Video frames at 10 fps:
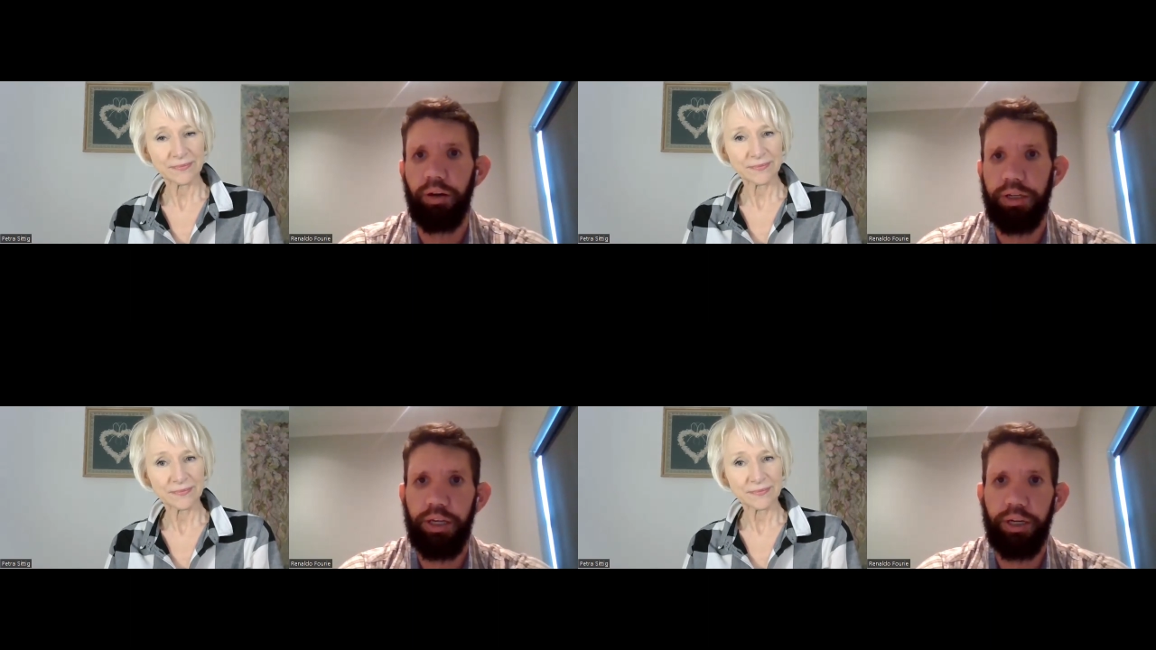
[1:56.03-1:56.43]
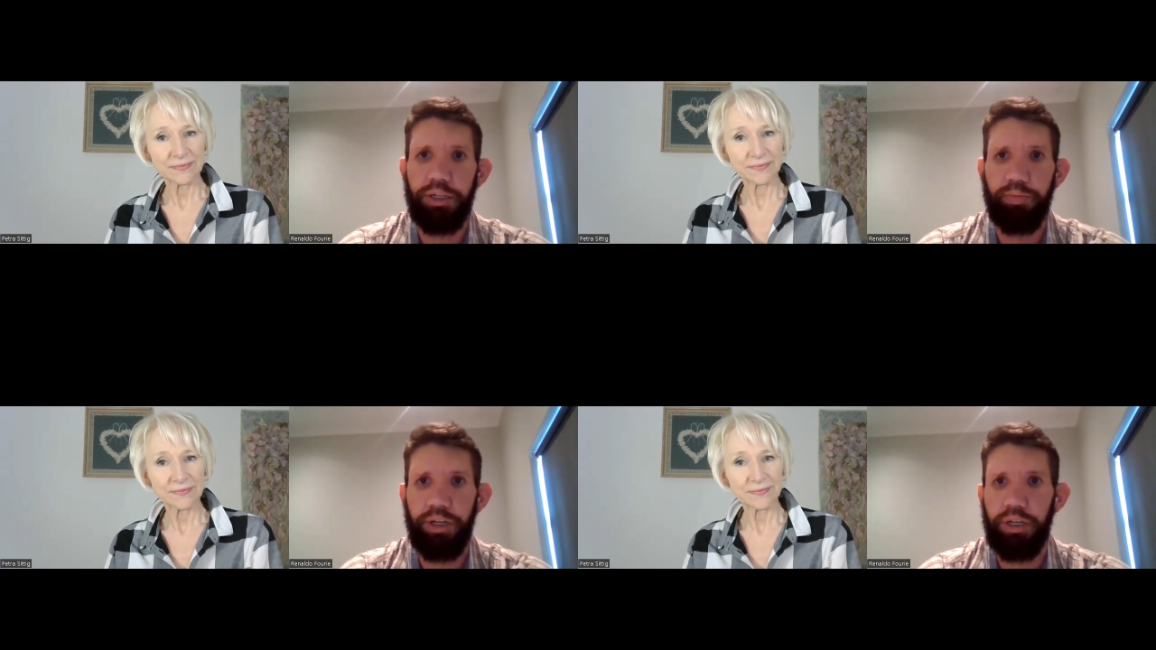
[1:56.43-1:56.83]
Speaker 1: I studied
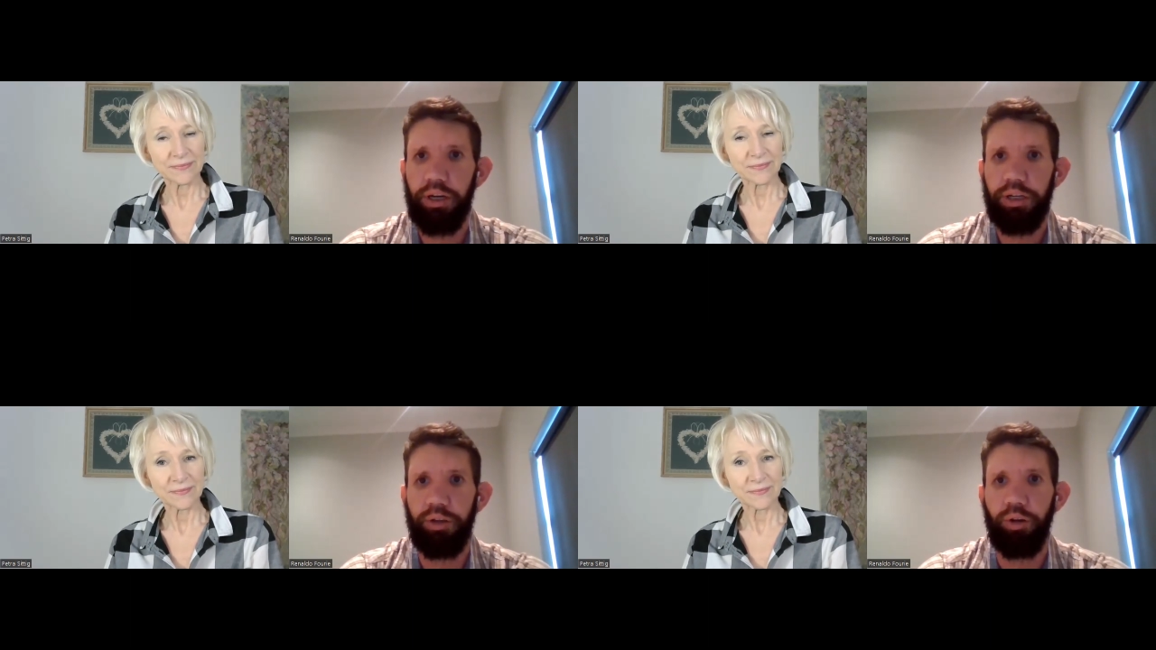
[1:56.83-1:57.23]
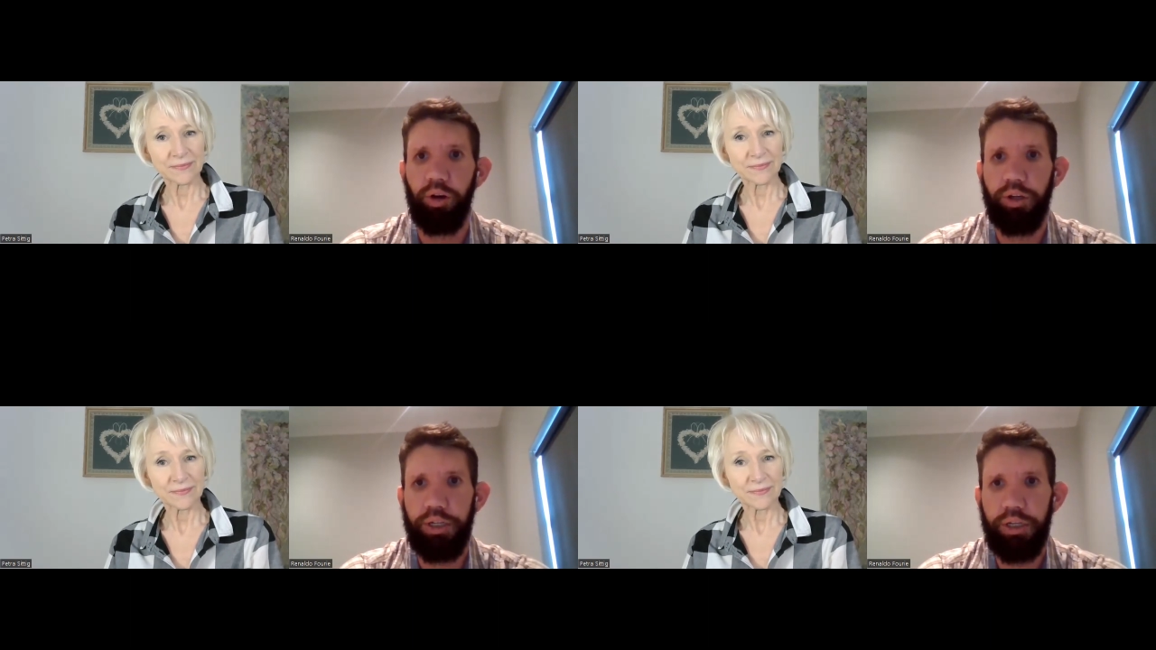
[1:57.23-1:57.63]
specialized
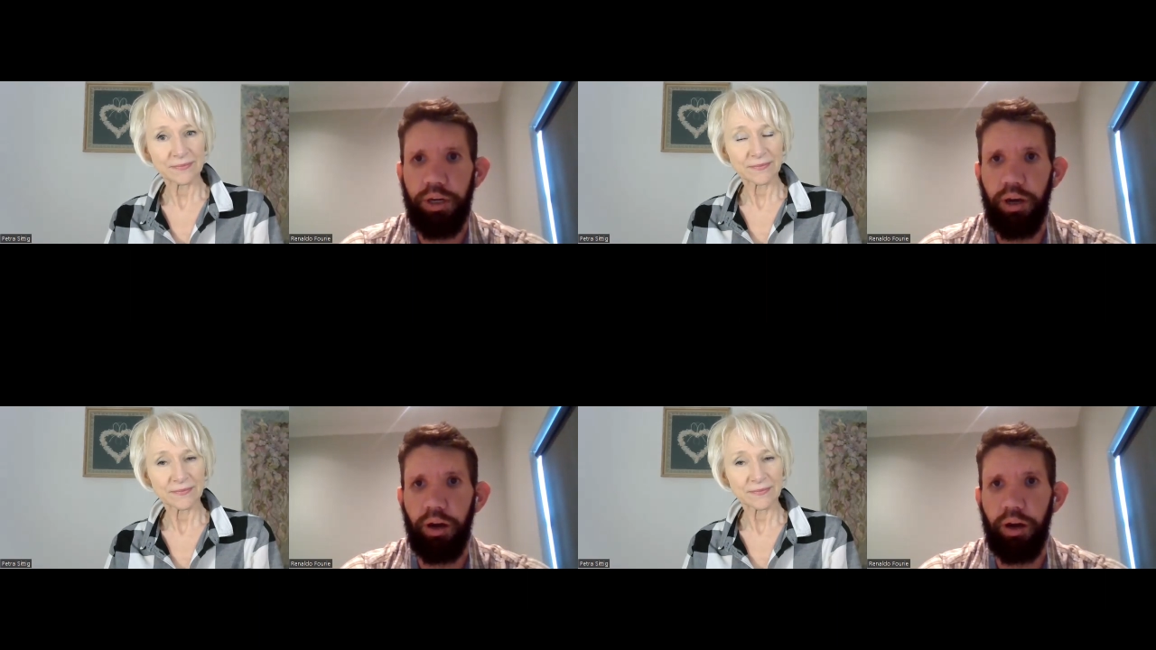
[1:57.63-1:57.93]
enology,